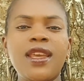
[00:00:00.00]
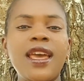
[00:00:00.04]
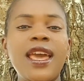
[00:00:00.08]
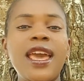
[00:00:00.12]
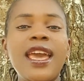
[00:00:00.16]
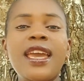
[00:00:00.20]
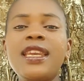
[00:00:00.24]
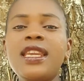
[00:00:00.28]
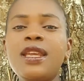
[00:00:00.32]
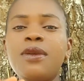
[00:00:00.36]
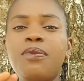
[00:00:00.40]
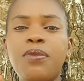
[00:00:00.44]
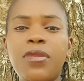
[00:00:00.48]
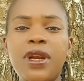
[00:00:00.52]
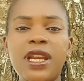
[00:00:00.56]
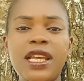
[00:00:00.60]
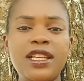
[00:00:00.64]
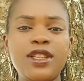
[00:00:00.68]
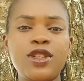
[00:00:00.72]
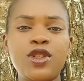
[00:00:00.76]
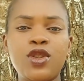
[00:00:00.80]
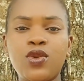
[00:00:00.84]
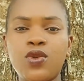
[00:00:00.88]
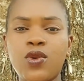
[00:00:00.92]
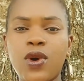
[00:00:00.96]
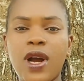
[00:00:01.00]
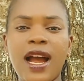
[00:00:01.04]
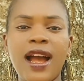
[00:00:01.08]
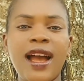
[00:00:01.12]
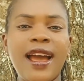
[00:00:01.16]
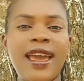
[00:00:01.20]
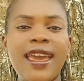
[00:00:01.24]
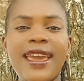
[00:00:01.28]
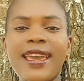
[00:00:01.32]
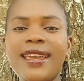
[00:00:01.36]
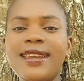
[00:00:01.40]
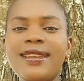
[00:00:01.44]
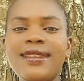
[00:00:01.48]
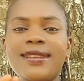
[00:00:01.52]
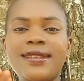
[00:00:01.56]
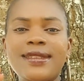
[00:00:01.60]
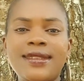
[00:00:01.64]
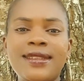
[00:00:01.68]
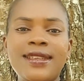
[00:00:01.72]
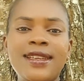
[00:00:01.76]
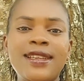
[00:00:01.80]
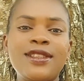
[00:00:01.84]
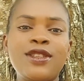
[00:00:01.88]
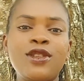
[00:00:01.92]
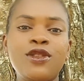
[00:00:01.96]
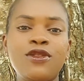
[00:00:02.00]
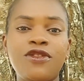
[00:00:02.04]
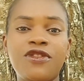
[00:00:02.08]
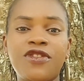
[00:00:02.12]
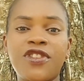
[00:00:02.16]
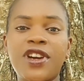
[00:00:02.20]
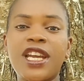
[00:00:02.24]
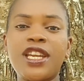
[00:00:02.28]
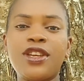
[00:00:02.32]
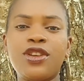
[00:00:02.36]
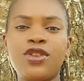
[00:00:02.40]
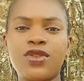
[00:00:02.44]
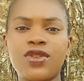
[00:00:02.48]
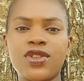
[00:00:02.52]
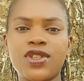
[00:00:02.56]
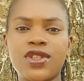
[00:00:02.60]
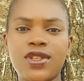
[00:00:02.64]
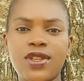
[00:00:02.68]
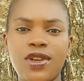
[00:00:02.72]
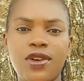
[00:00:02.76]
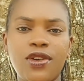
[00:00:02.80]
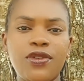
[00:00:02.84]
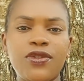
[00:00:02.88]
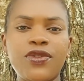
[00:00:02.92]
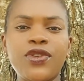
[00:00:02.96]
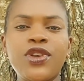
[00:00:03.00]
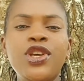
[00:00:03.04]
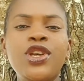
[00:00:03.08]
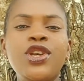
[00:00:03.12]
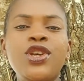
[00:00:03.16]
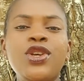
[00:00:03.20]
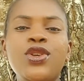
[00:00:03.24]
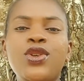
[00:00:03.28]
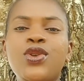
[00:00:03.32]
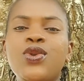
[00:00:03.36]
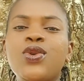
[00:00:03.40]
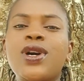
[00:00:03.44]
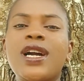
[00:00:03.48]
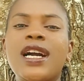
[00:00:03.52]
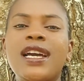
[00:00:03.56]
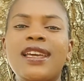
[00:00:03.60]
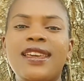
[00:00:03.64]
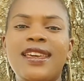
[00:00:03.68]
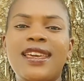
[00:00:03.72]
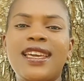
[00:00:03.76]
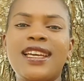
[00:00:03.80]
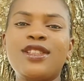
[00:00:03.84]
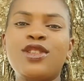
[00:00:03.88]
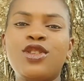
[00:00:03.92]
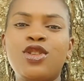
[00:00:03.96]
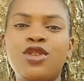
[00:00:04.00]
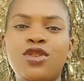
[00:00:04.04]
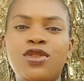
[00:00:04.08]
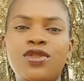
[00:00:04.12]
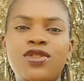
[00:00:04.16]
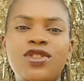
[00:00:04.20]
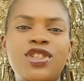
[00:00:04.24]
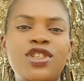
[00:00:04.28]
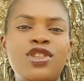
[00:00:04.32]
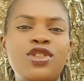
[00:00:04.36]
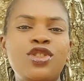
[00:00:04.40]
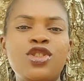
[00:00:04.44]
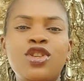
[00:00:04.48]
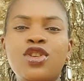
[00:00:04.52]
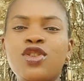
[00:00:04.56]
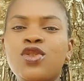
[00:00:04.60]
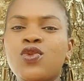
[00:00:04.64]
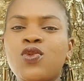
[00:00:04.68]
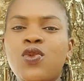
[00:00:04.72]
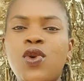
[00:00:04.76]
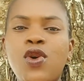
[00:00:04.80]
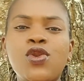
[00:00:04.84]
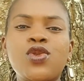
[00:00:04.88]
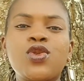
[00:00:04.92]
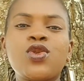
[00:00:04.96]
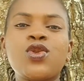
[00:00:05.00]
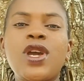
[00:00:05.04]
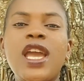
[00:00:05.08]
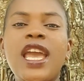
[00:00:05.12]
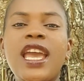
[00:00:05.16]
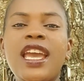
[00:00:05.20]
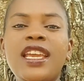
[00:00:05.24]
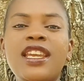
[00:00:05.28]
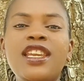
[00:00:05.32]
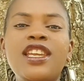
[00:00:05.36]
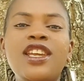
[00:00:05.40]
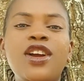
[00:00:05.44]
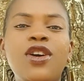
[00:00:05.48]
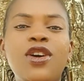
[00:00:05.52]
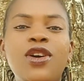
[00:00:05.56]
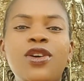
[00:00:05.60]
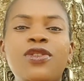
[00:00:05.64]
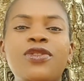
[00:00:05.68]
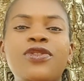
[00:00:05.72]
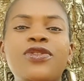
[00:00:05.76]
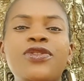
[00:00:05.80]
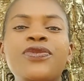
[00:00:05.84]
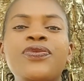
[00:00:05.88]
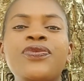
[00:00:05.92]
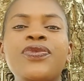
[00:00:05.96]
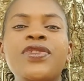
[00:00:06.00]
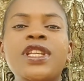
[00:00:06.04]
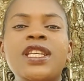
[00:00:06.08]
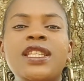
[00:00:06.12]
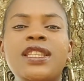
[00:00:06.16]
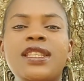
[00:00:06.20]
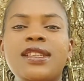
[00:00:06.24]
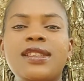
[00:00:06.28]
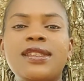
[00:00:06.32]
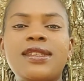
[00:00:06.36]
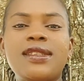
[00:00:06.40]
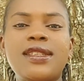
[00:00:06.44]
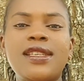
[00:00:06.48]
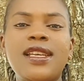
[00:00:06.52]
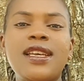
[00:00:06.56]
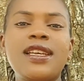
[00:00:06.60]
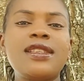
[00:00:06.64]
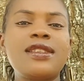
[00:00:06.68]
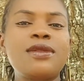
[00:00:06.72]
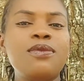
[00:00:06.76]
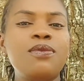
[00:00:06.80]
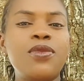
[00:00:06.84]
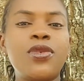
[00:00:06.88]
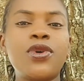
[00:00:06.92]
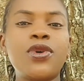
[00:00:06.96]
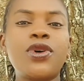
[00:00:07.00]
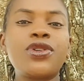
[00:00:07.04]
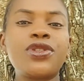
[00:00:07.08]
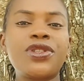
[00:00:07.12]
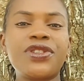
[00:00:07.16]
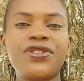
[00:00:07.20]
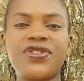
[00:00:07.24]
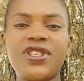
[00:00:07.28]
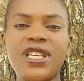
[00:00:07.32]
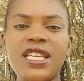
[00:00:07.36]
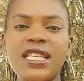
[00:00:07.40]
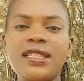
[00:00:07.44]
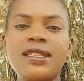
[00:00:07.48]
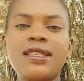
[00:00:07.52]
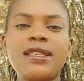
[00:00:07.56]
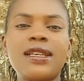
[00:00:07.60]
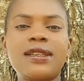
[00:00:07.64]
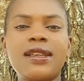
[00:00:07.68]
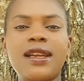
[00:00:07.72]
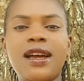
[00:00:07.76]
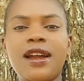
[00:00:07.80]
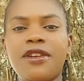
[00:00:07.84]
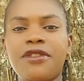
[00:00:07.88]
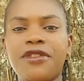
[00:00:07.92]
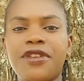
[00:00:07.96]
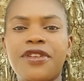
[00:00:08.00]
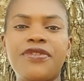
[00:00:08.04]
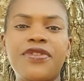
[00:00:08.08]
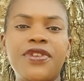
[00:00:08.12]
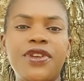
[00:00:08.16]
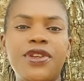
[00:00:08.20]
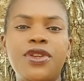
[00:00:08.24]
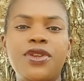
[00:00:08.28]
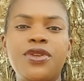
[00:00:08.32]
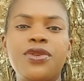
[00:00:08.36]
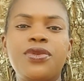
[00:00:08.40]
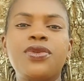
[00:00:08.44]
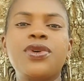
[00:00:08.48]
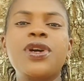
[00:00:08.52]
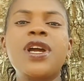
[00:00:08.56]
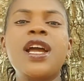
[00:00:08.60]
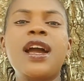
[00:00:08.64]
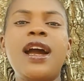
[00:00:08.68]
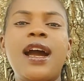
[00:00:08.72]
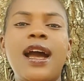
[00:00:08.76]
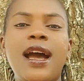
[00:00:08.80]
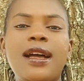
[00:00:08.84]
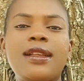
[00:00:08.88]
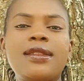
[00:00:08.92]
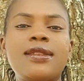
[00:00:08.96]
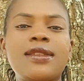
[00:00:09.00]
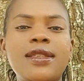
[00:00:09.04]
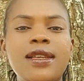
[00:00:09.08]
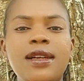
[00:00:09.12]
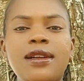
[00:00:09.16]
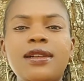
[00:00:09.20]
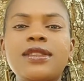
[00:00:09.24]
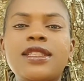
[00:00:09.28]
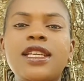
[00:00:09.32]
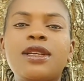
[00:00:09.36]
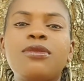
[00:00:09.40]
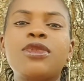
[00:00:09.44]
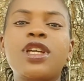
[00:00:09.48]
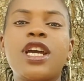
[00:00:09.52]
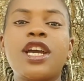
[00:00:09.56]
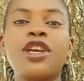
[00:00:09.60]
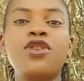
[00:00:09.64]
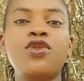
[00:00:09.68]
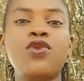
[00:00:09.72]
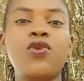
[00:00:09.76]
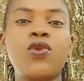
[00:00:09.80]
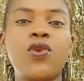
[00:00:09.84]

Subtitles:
Any place you are, any state you find yourself, you can get your TIN. Just walk to any of the State Board of Internal Revenue and tell them that you